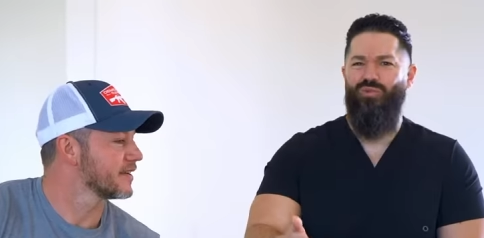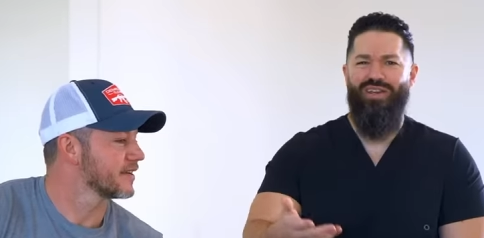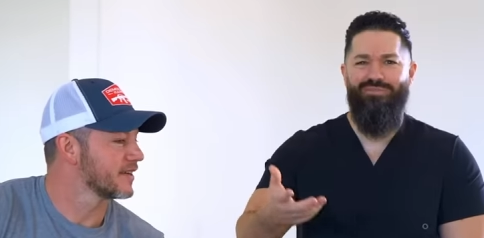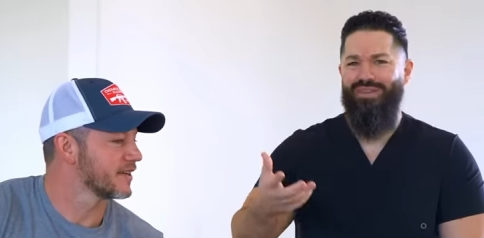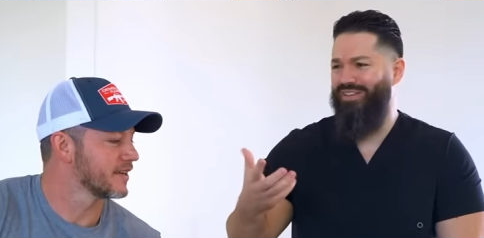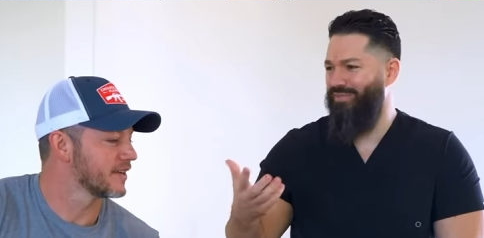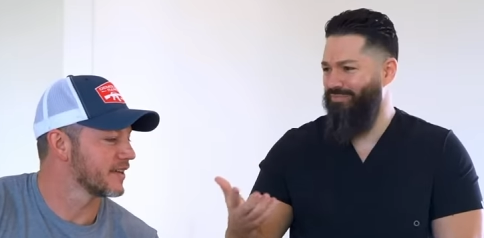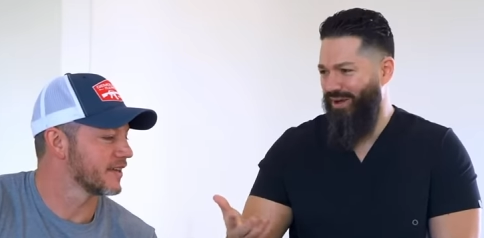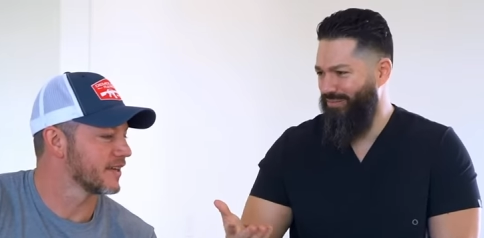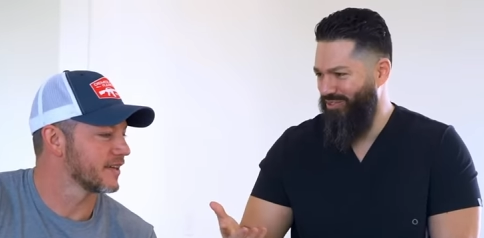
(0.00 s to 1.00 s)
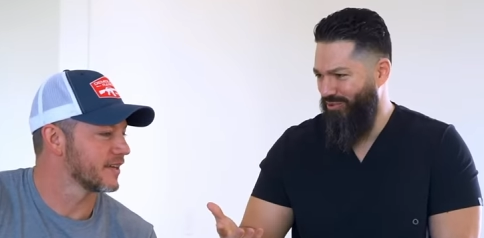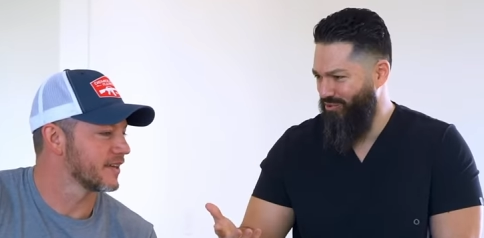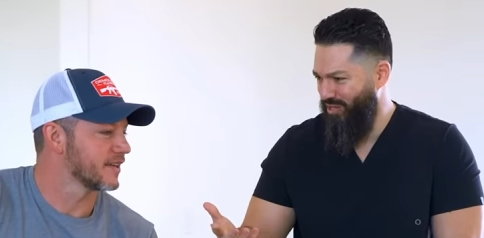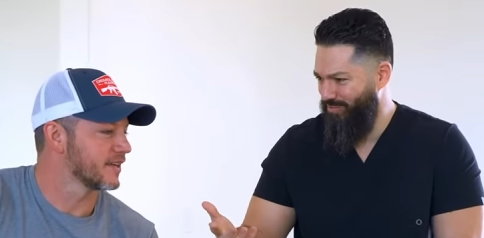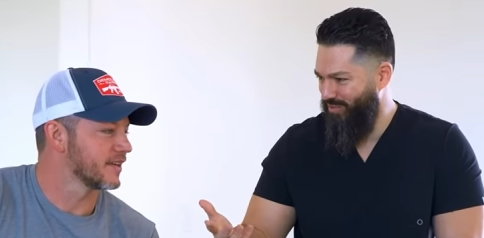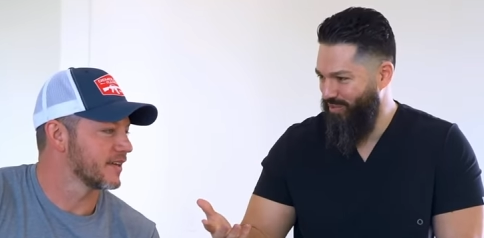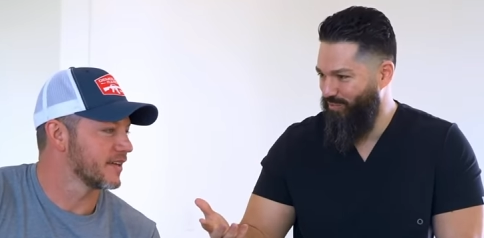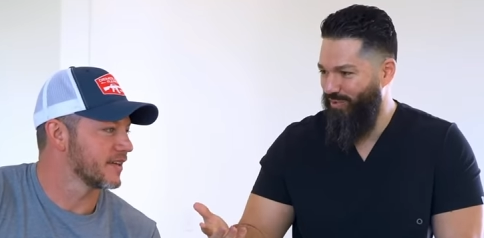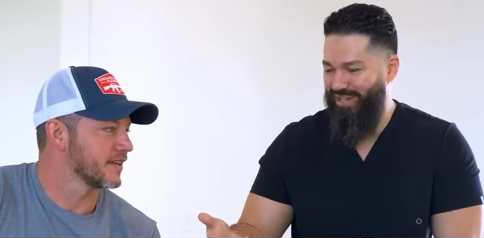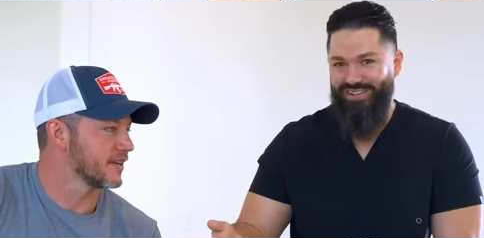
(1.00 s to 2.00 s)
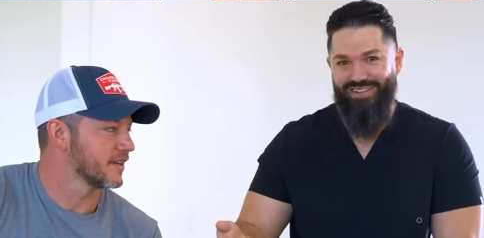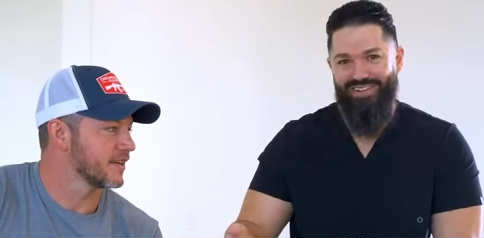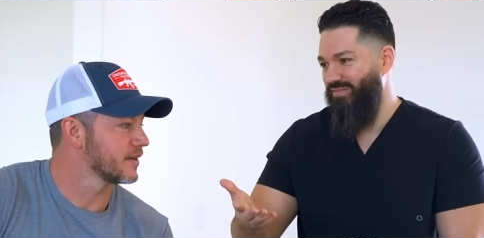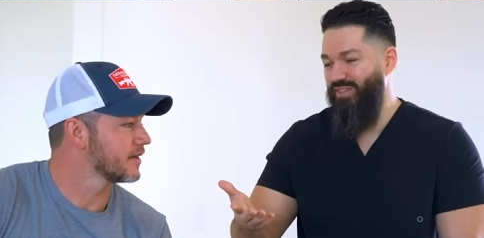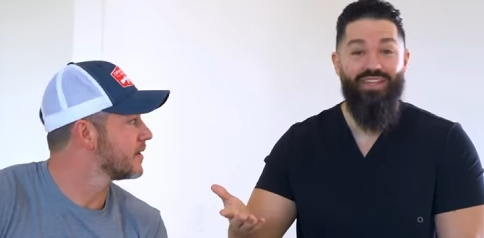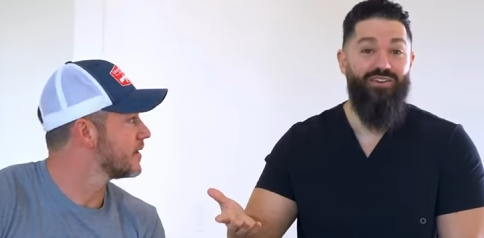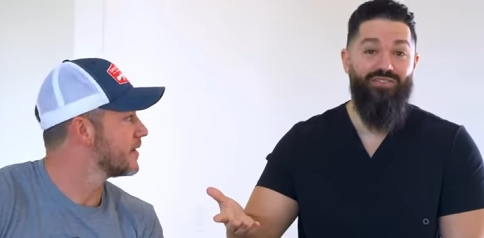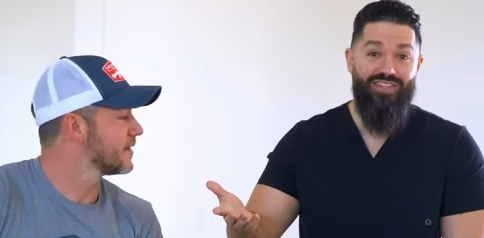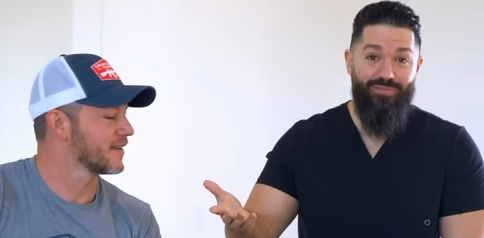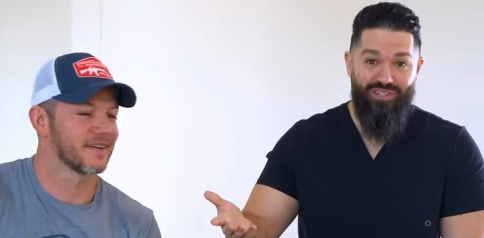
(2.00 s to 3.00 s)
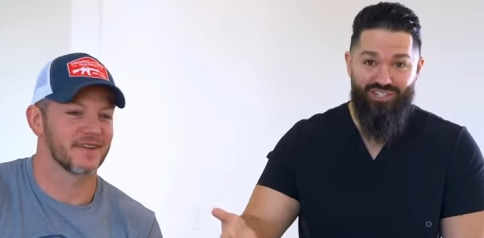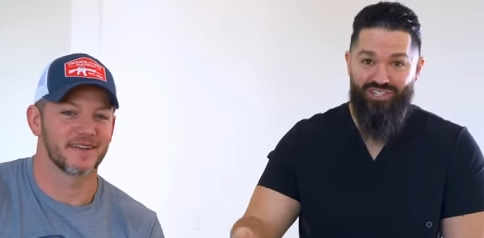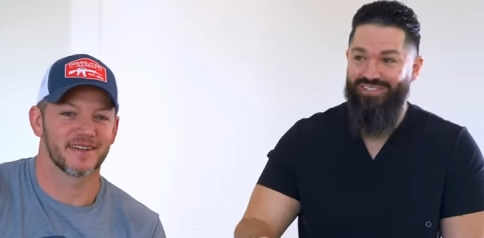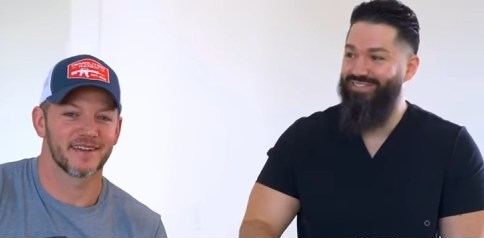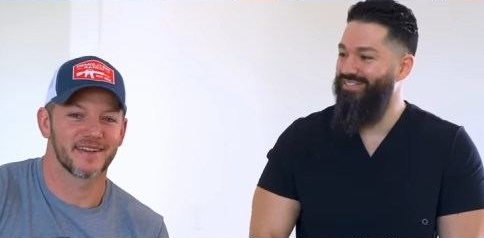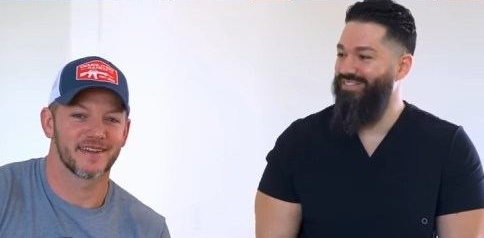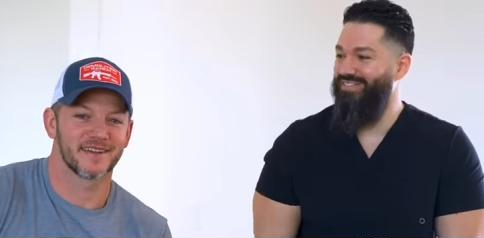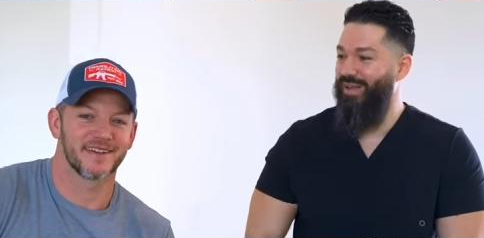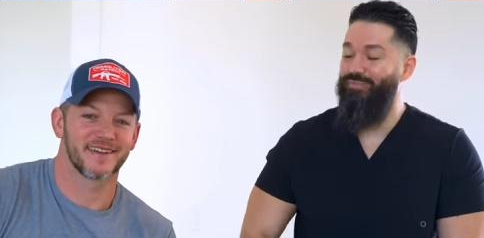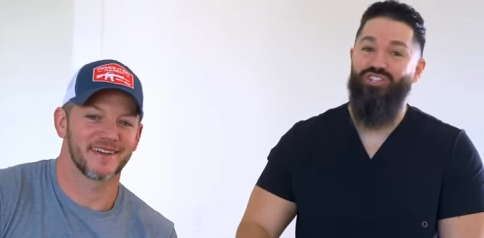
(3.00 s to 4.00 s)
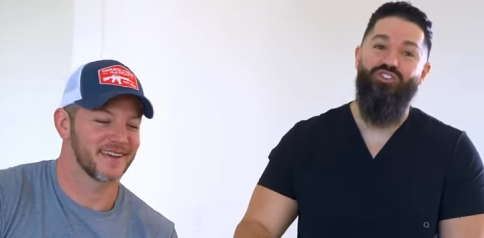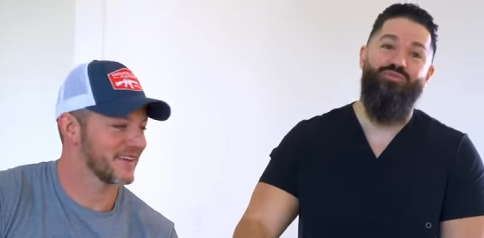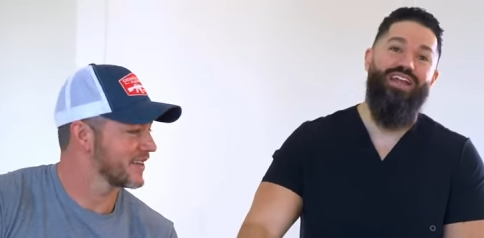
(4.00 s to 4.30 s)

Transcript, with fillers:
Speaker 1: twenty million probably total subs at this point, the leader of the Demolitia, Demolition